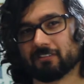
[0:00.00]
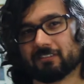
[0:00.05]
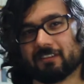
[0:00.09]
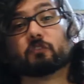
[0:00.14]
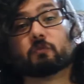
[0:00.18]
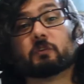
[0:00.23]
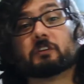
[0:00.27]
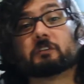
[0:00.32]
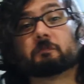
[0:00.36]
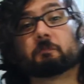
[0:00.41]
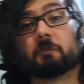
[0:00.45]

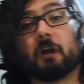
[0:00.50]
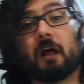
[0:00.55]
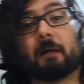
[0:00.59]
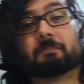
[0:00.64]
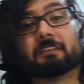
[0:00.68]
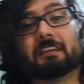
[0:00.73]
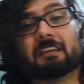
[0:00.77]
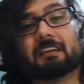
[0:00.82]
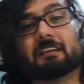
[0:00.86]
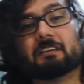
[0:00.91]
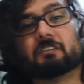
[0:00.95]
This week's
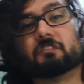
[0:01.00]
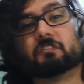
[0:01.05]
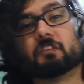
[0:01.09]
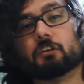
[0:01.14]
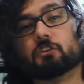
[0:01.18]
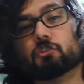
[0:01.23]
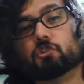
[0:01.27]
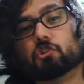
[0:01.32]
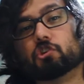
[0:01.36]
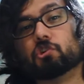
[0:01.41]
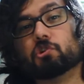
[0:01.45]
prompt is
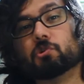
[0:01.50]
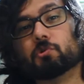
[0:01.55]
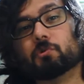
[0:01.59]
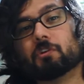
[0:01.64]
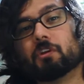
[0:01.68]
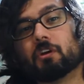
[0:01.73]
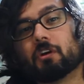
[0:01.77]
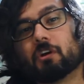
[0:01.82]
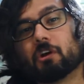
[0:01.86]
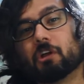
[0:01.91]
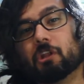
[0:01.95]

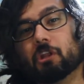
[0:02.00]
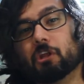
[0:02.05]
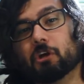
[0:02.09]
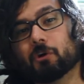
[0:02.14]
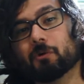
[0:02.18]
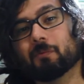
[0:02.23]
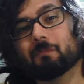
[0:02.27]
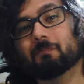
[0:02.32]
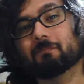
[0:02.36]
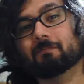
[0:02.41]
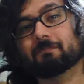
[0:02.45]
June
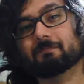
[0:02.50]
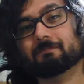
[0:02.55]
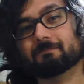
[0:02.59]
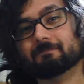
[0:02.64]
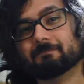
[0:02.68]
Gloom.